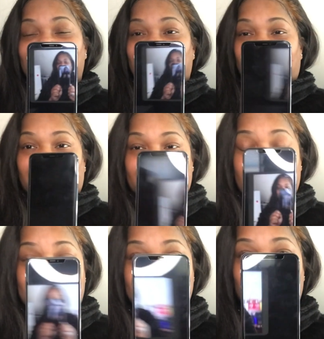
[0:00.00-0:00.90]
I already
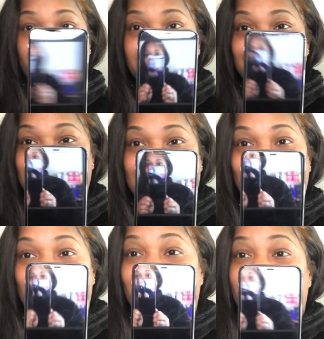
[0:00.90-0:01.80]
got a
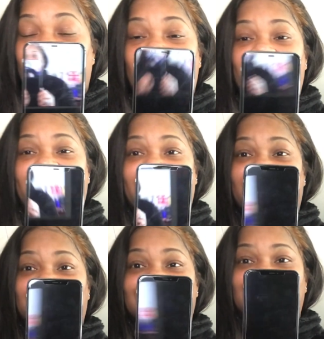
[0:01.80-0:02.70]
screensaver put on it